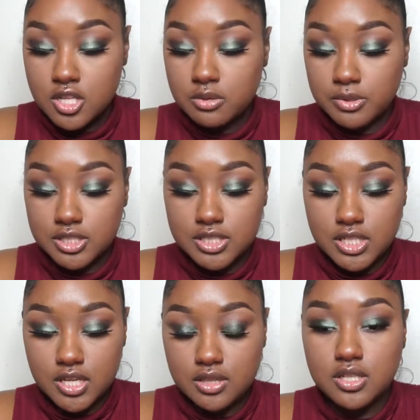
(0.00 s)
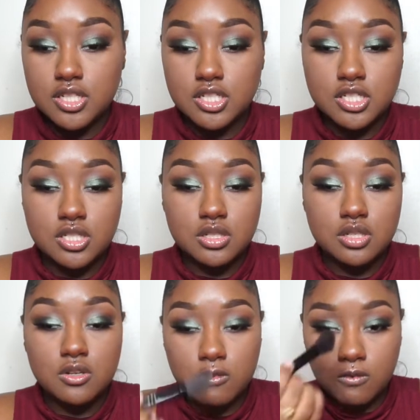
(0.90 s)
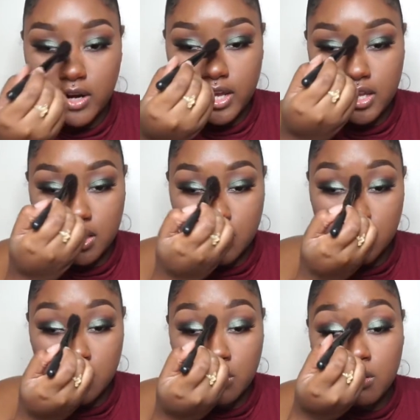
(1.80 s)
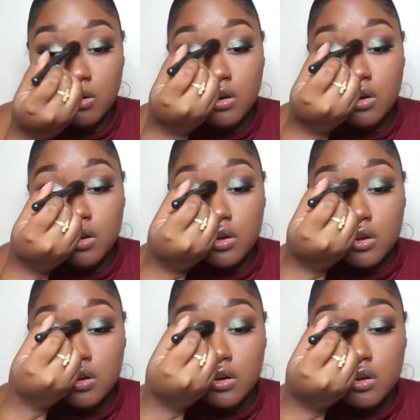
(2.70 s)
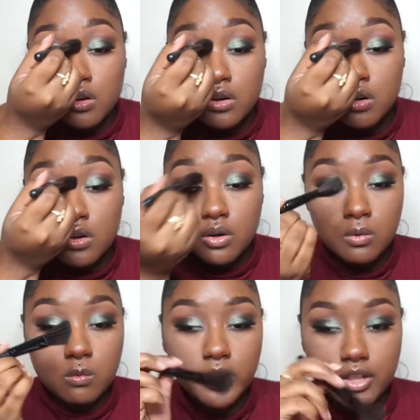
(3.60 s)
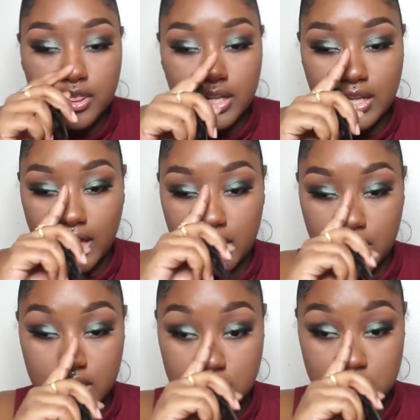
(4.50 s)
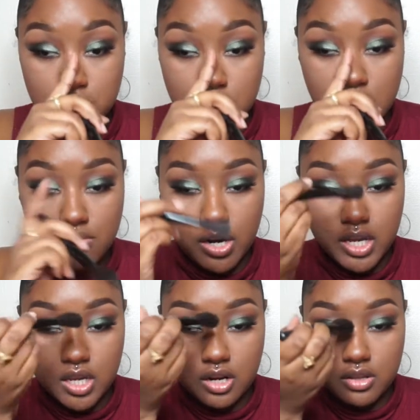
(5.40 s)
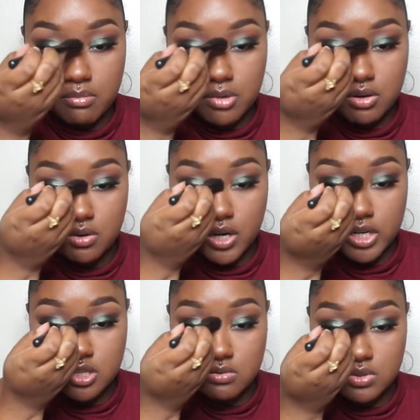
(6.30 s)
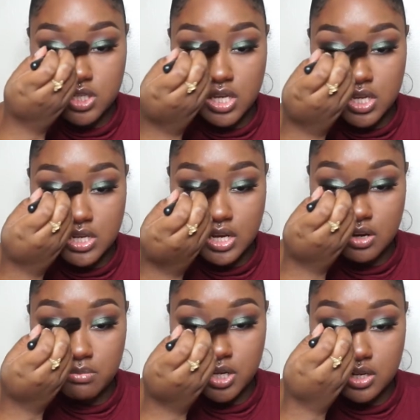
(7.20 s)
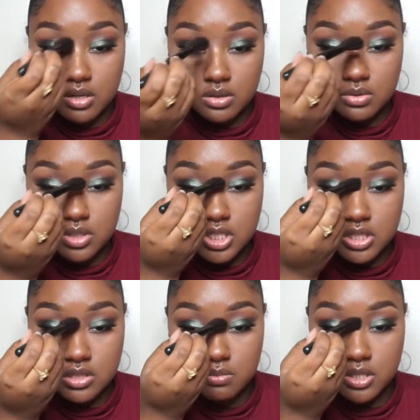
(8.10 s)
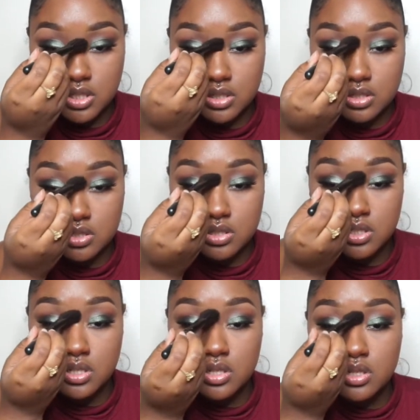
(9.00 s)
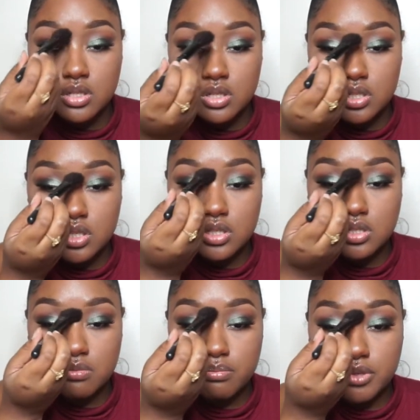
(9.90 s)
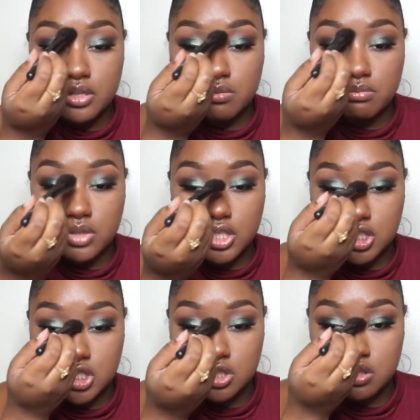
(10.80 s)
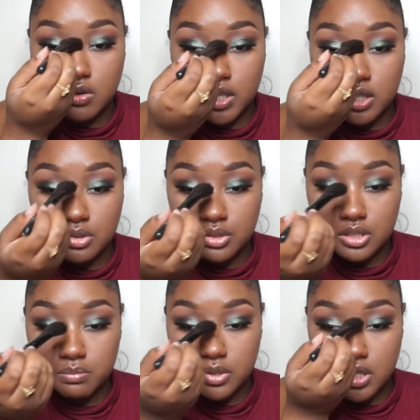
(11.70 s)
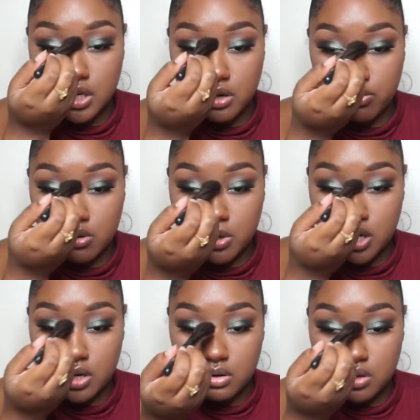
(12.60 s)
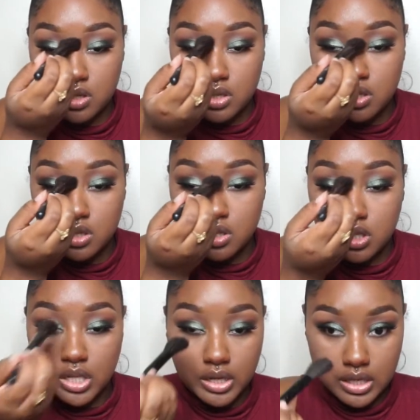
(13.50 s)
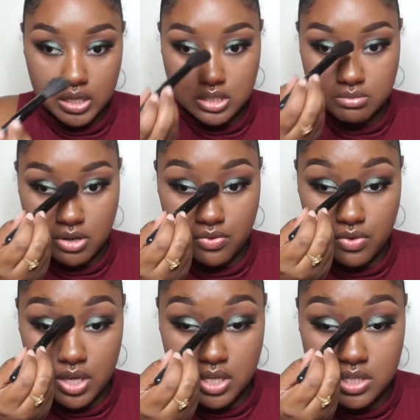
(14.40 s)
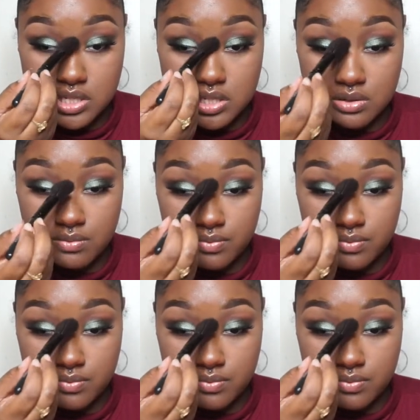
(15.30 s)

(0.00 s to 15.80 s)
Then we're going to take this right here where the light hits me, right here in the middle. I don't take it down my nose just because it's a bit much. So I literally put it everywhere the light hits my face,